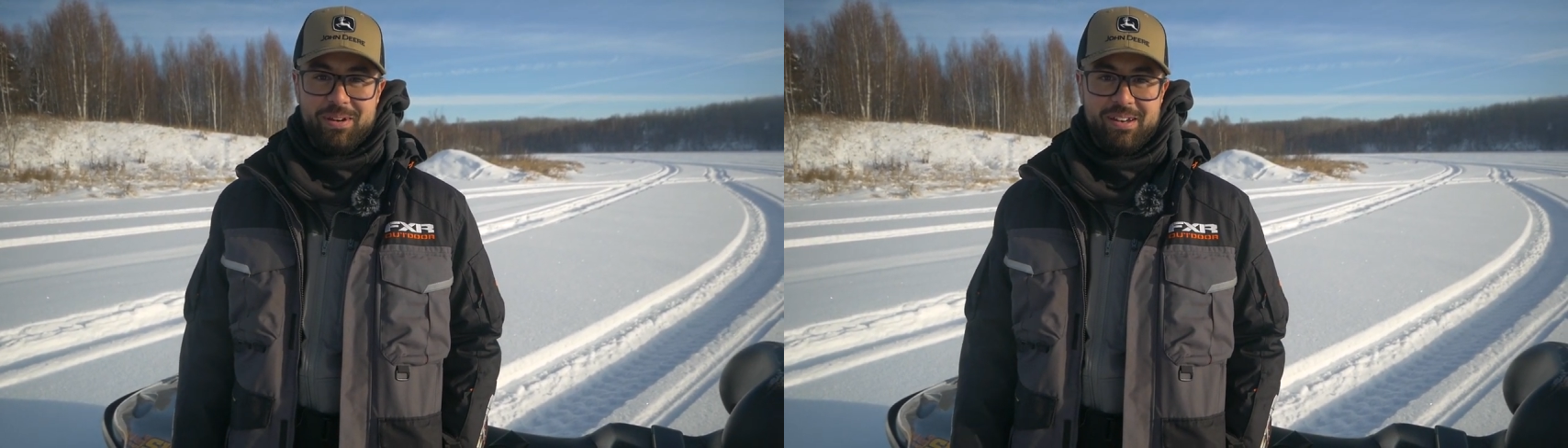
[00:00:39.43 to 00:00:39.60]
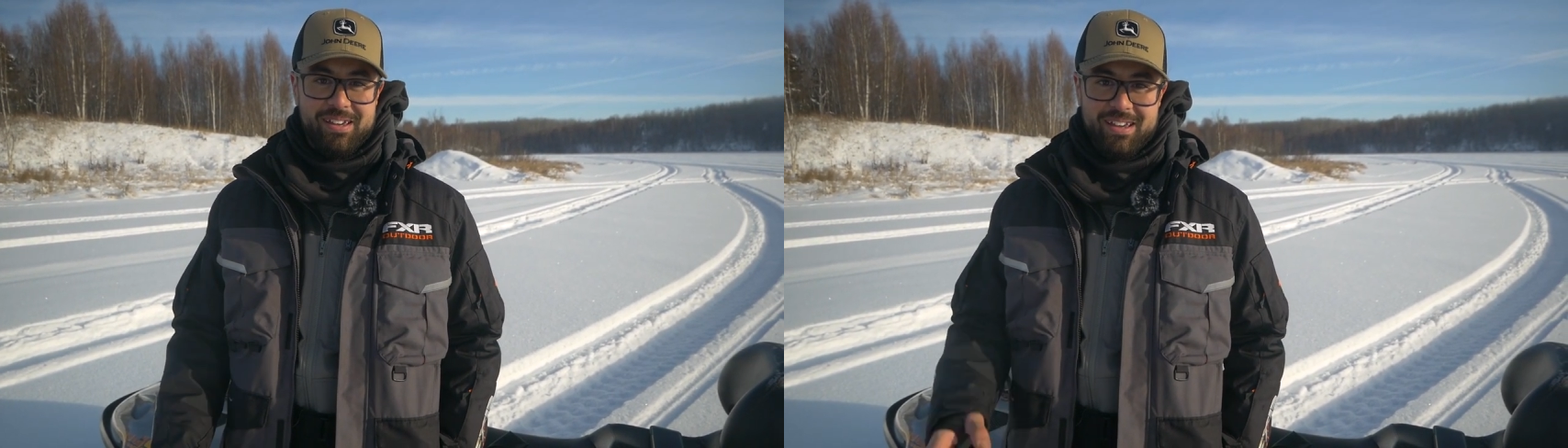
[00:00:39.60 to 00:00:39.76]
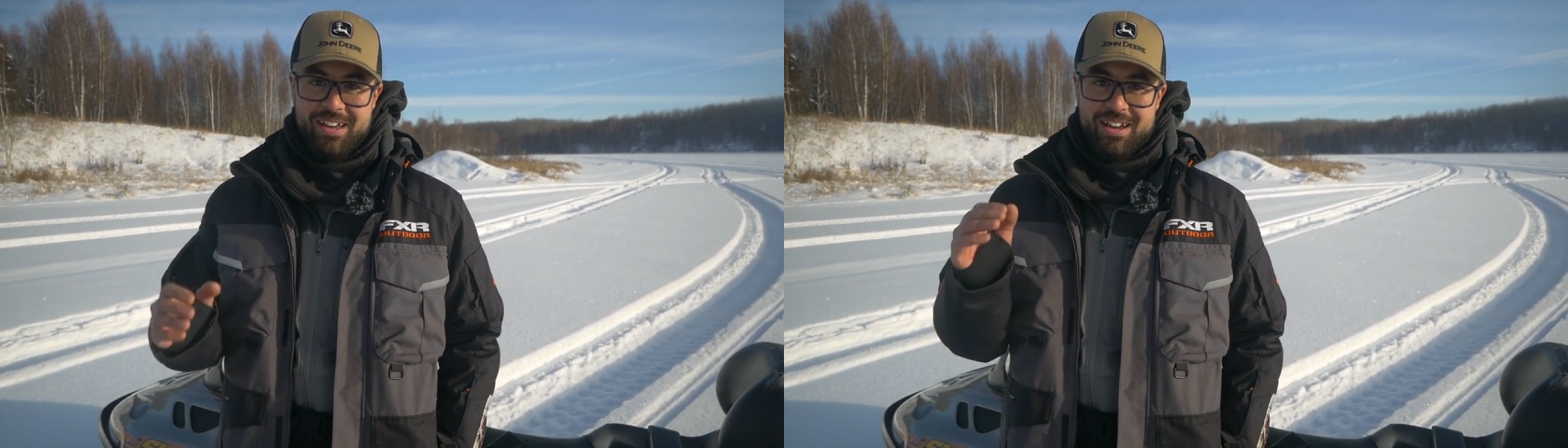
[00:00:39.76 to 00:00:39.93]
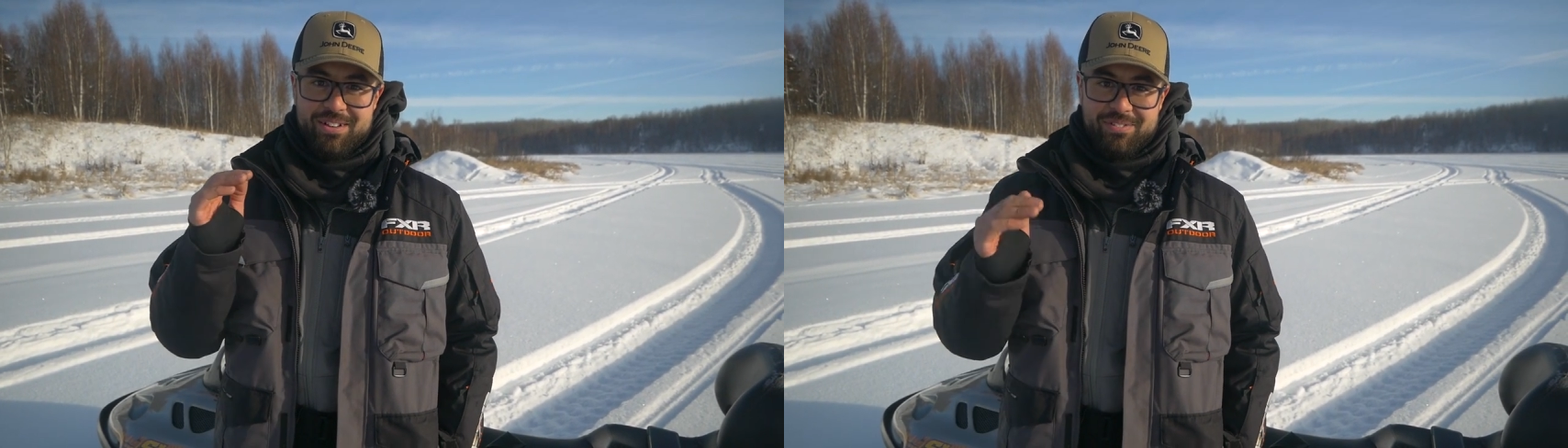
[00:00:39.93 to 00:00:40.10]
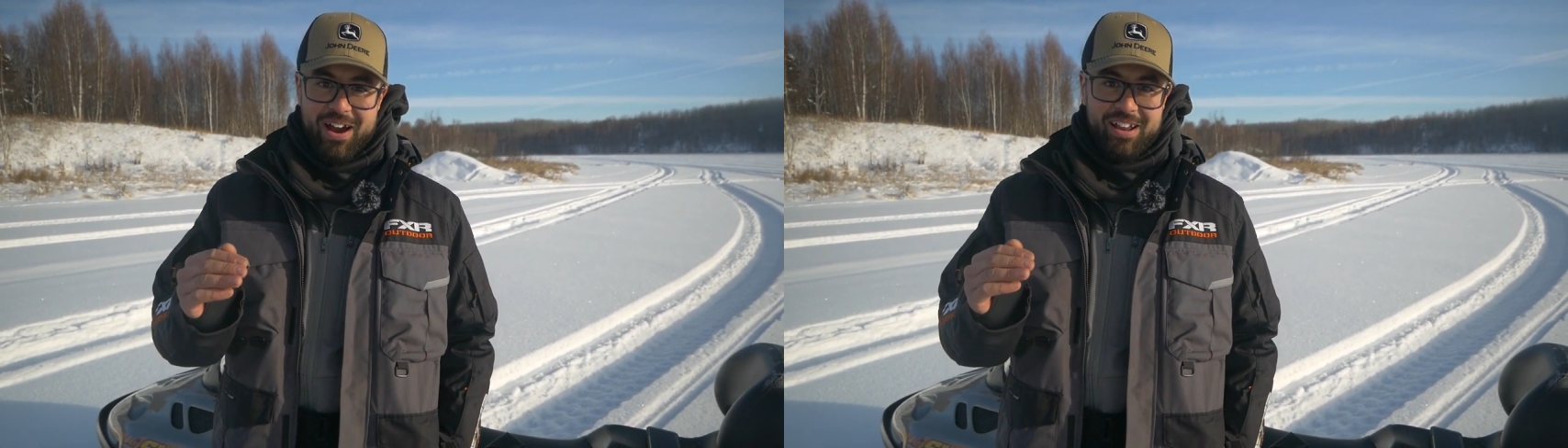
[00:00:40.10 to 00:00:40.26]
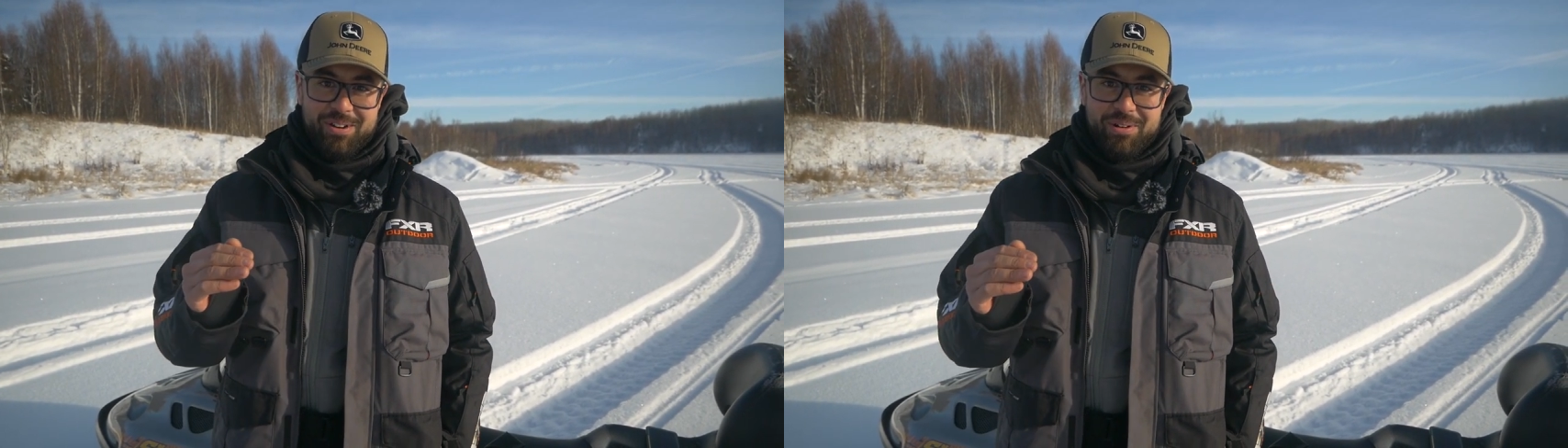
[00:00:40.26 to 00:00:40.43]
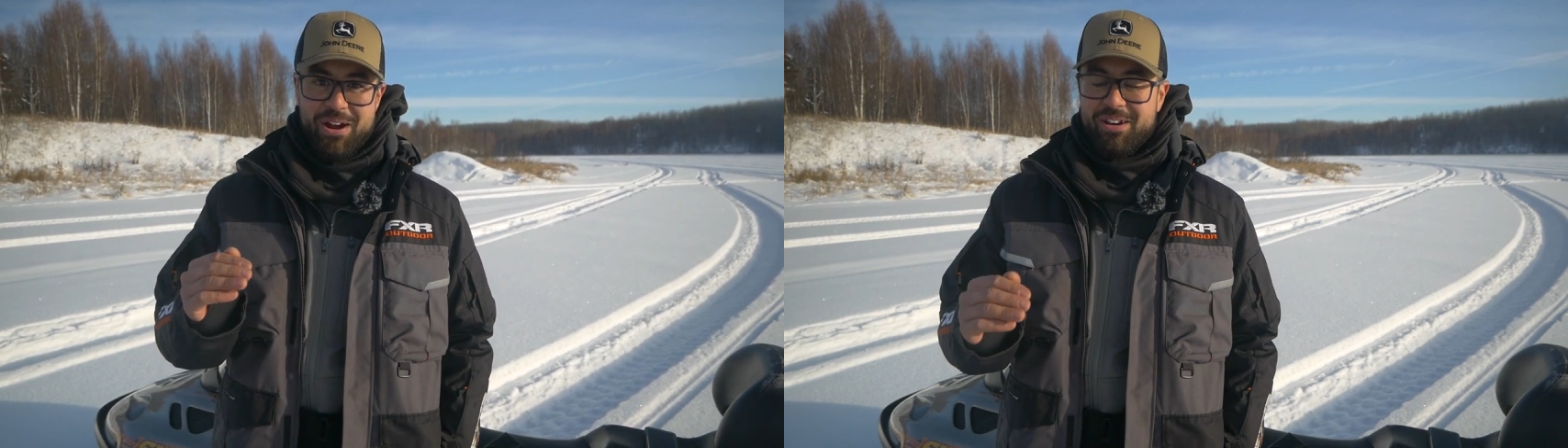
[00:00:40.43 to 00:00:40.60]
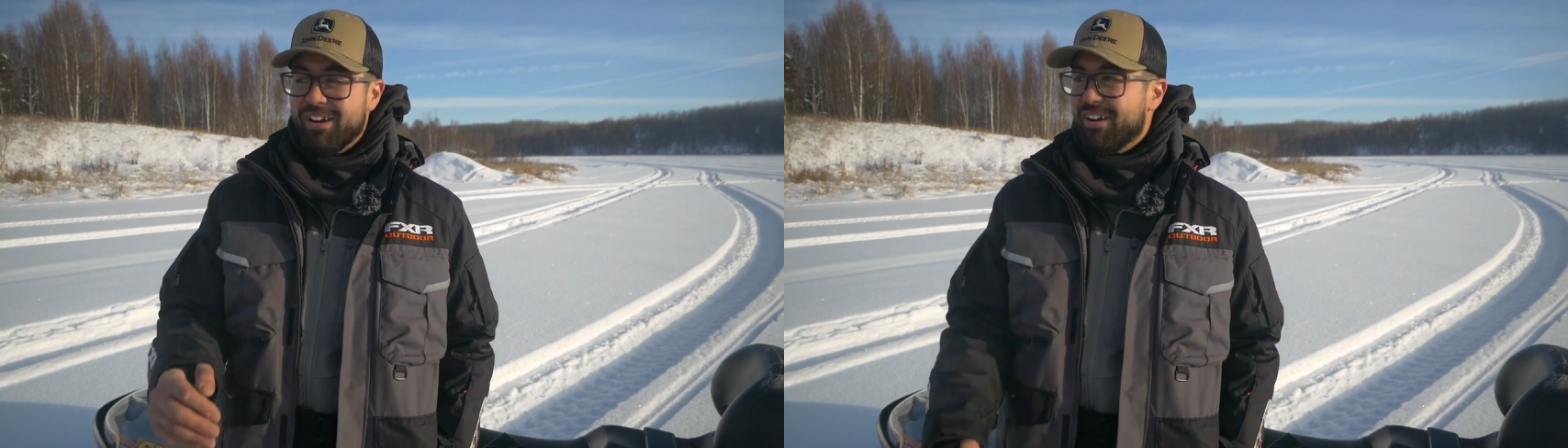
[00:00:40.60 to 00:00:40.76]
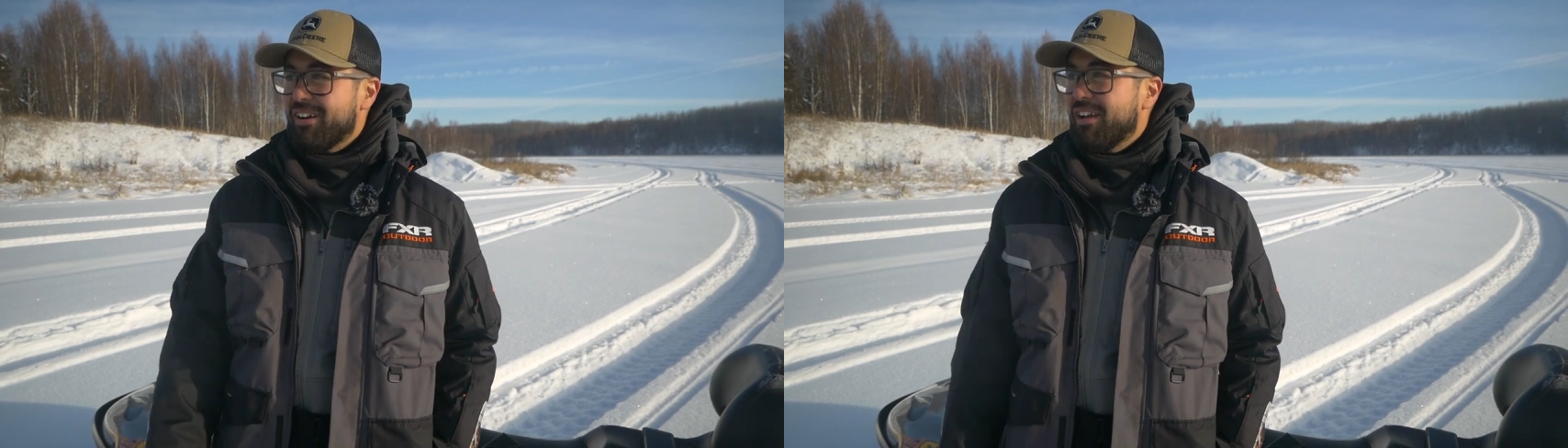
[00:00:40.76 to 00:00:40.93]
But finally we're out
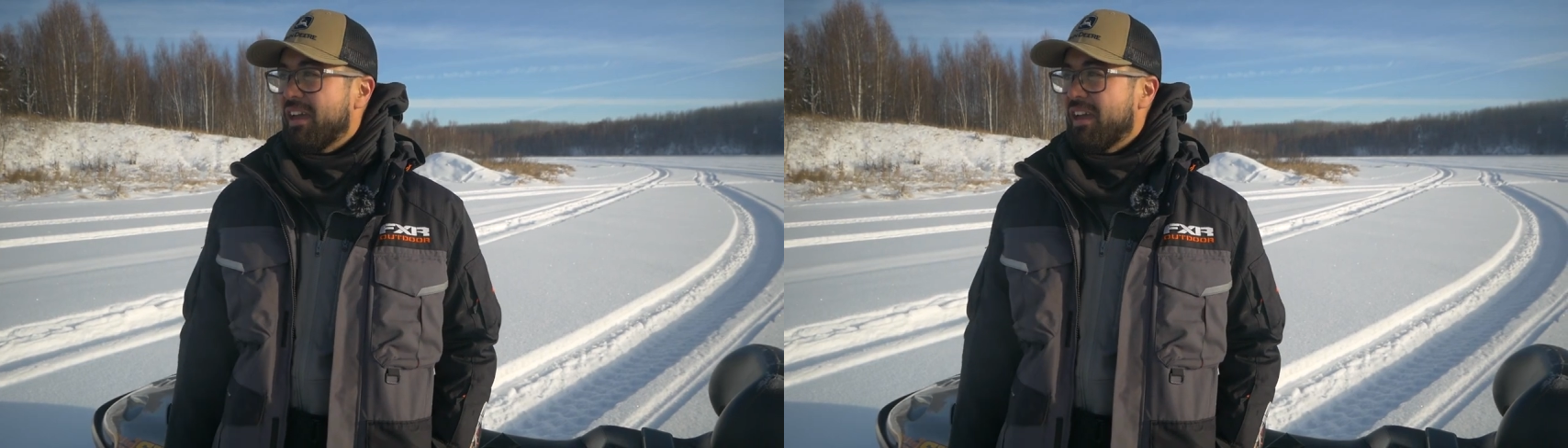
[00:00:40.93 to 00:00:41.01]
here